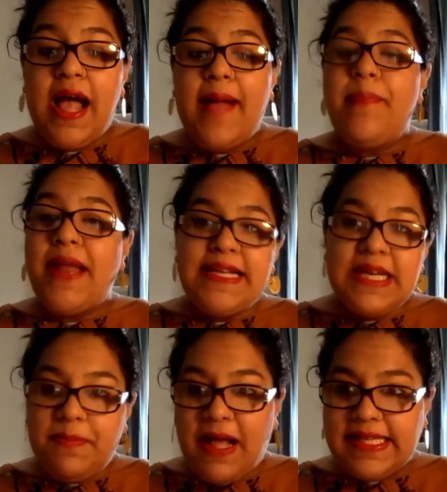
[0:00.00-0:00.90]

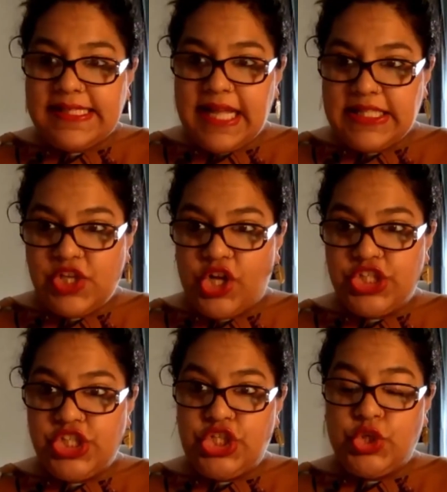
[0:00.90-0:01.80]
amended Pakistan's
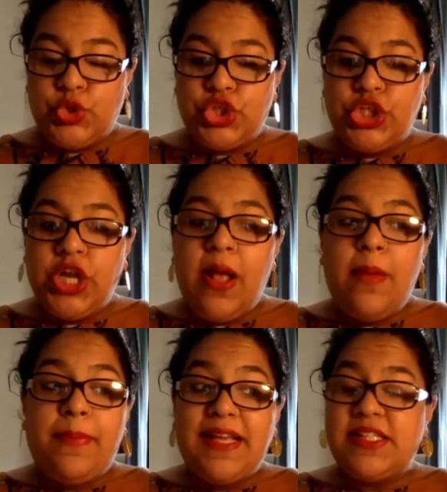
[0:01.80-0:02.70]
constitution
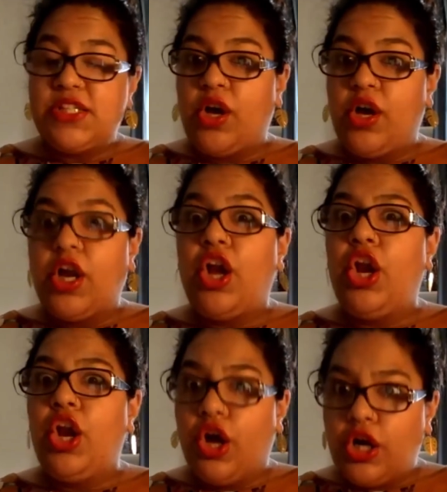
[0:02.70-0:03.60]
based on a
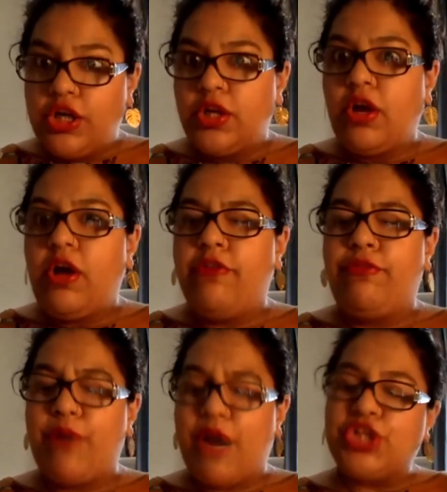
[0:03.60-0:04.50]
lot of
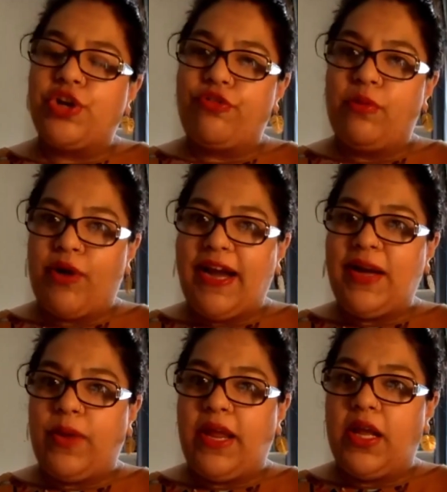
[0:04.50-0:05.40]
pressure from
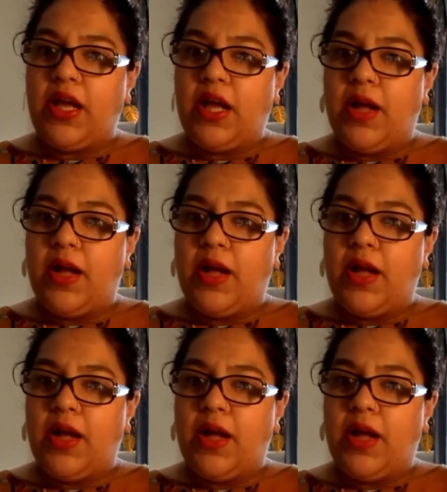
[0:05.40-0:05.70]
right-wing